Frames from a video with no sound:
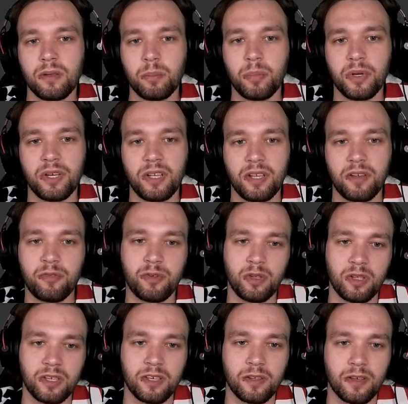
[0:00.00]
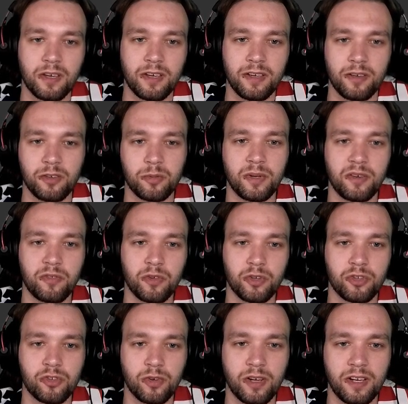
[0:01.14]
but it felt like a lot. It was my
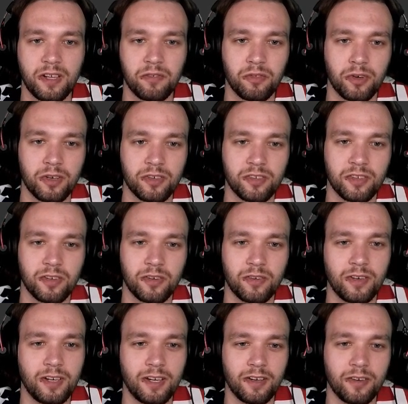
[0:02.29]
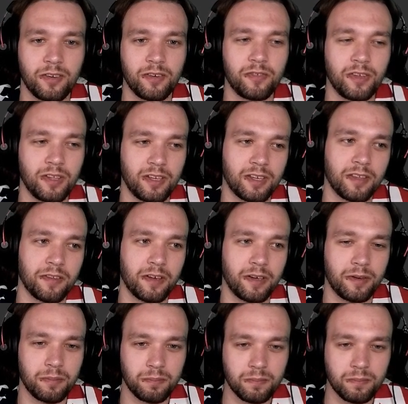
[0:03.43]
first trade ever, so I don't know, it felt like a lot.